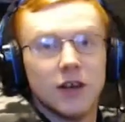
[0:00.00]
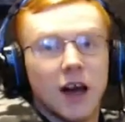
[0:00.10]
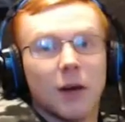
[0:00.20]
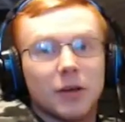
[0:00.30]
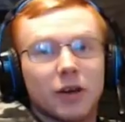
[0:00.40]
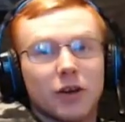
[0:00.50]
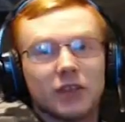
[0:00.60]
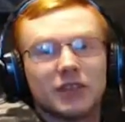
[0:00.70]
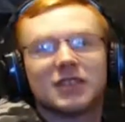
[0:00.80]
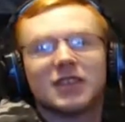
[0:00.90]
I'll be
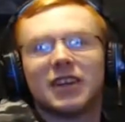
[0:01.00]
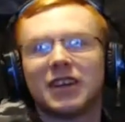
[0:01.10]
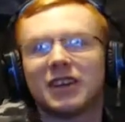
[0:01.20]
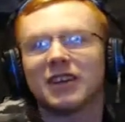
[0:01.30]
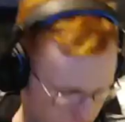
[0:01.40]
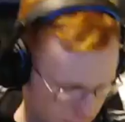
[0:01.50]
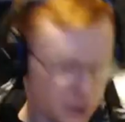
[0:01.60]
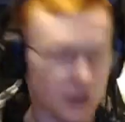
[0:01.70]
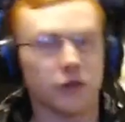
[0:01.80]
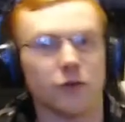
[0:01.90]
honest. Like,
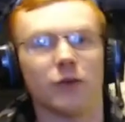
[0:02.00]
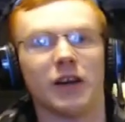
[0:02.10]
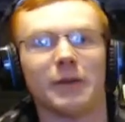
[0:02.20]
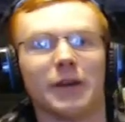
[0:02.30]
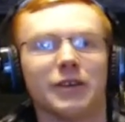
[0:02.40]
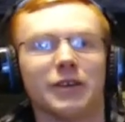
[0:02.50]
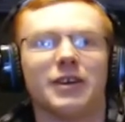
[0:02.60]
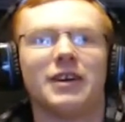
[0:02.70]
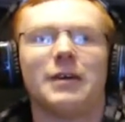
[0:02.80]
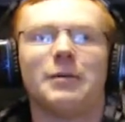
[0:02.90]
thank you, Loot Anime.
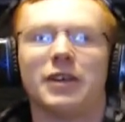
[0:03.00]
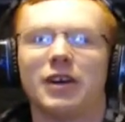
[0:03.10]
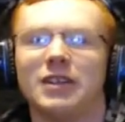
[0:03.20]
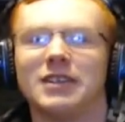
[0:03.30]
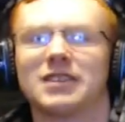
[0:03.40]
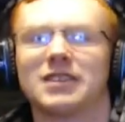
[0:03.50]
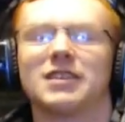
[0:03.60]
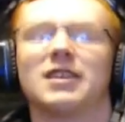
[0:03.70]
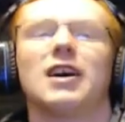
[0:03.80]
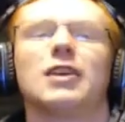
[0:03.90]
Because
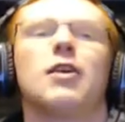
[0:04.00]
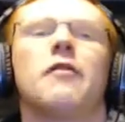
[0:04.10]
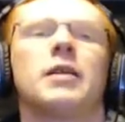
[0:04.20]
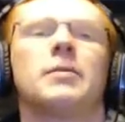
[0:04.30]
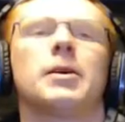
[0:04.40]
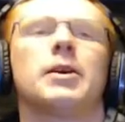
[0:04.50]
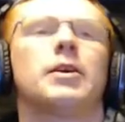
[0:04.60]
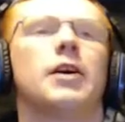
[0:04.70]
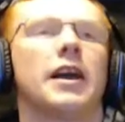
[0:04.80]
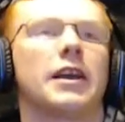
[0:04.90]
I love
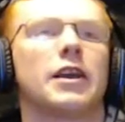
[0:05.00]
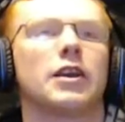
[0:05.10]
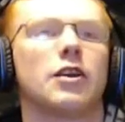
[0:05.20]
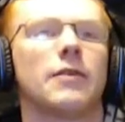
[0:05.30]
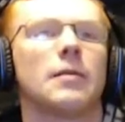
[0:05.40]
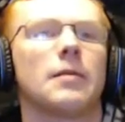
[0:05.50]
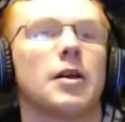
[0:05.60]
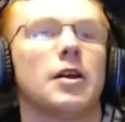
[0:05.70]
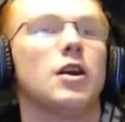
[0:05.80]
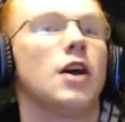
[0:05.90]
anime. I can't get enough anime.
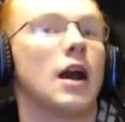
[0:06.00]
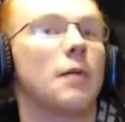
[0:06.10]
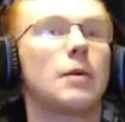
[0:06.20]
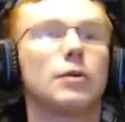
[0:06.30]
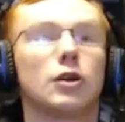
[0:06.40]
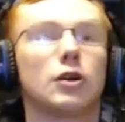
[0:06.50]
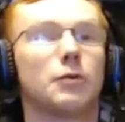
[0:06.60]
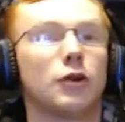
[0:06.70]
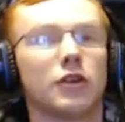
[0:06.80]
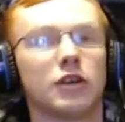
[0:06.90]
And I'm probably going to
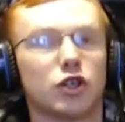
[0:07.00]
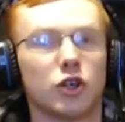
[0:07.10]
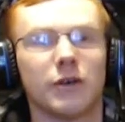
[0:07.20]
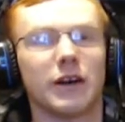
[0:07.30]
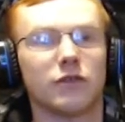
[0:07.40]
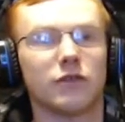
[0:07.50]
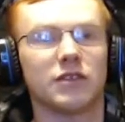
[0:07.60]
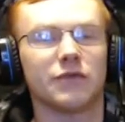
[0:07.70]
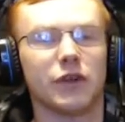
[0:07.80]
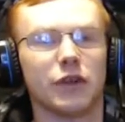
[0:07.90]
put on that shirt right after
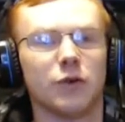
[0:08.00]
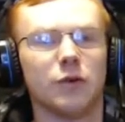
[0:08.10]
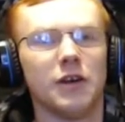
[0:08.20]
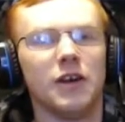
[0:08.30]
this video.